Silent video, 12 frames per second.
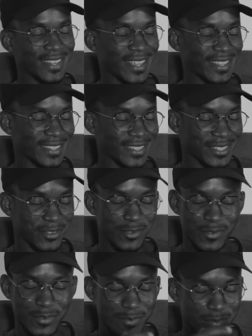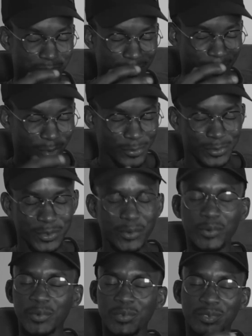Like,
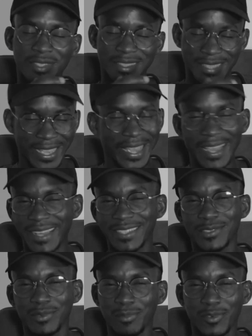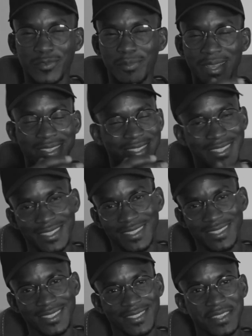who dared to move my
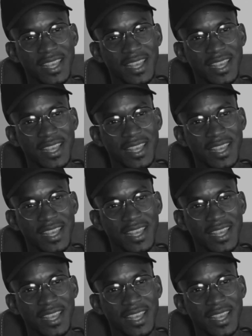cheese?